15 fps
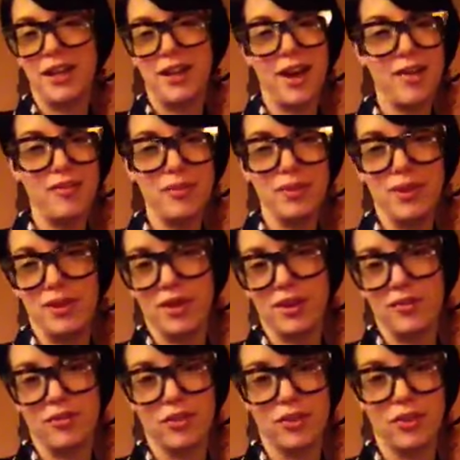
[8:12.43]
I've been looking
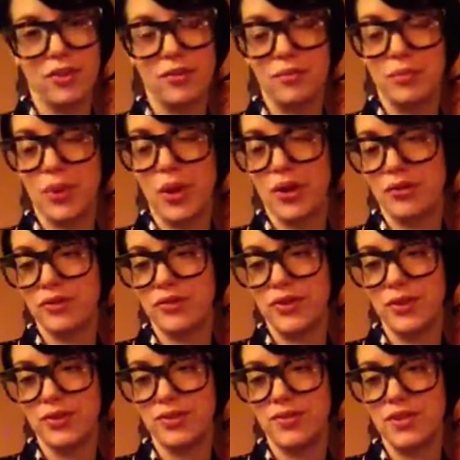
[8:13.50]
for blog
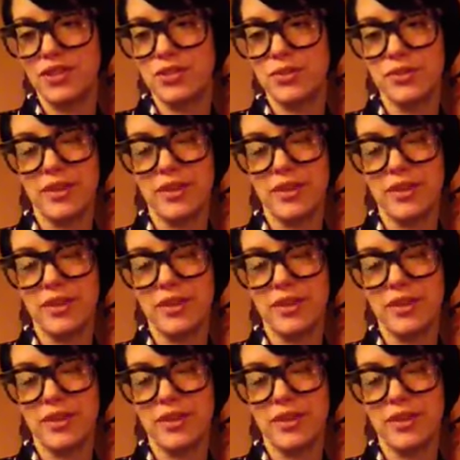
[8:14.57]
reviews of these shoes.